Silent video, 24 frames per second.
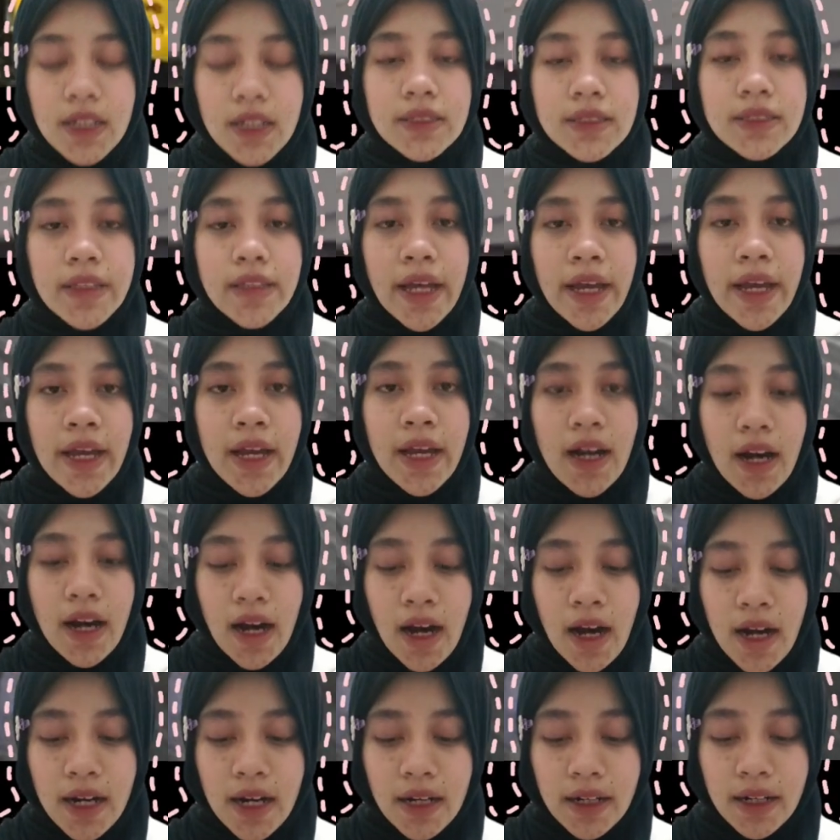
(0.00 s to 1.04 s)
They
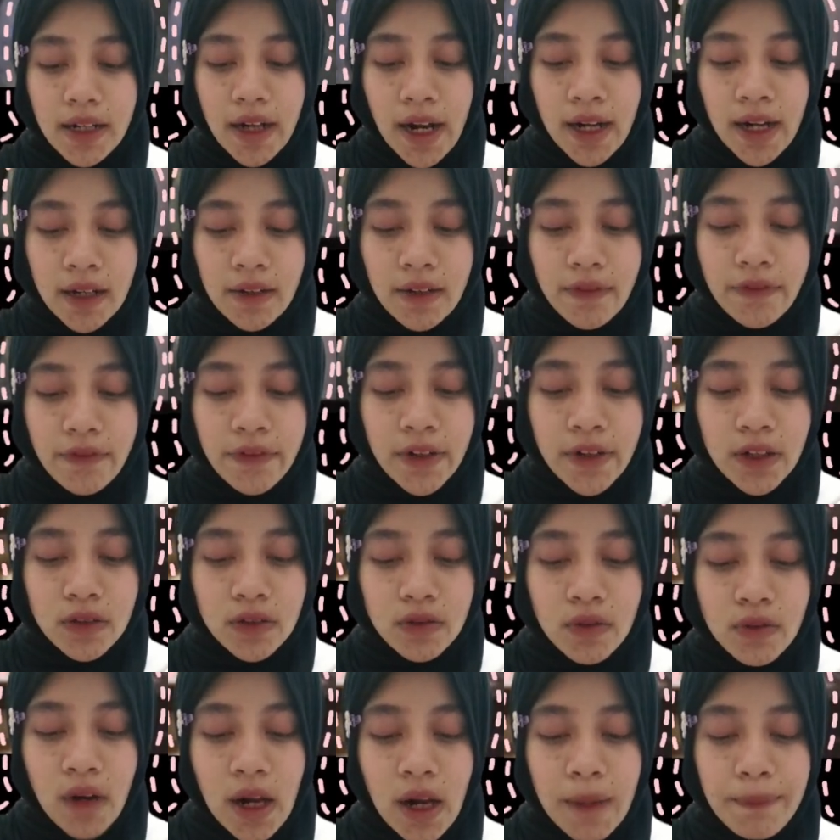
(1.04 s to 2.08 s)
are called
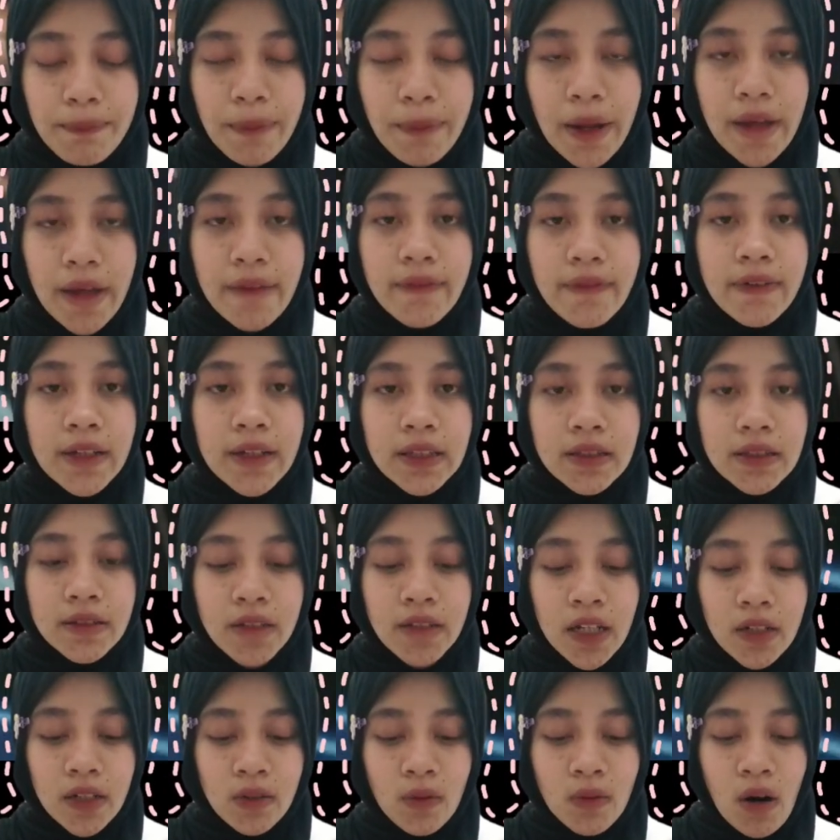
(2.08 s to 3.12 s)
virtual private
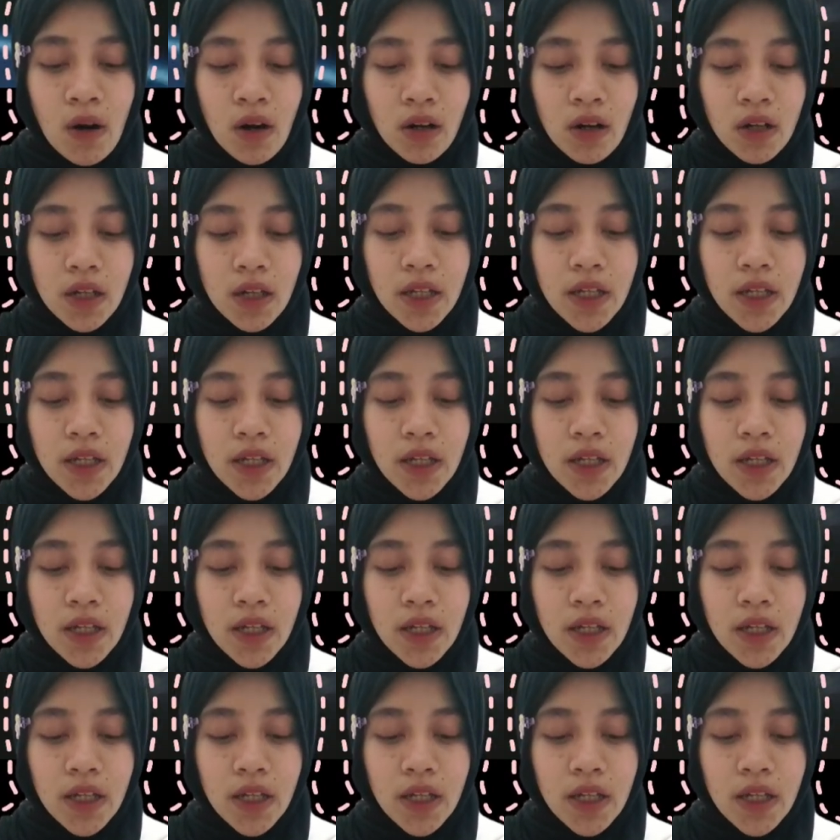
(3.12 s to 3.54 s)
network.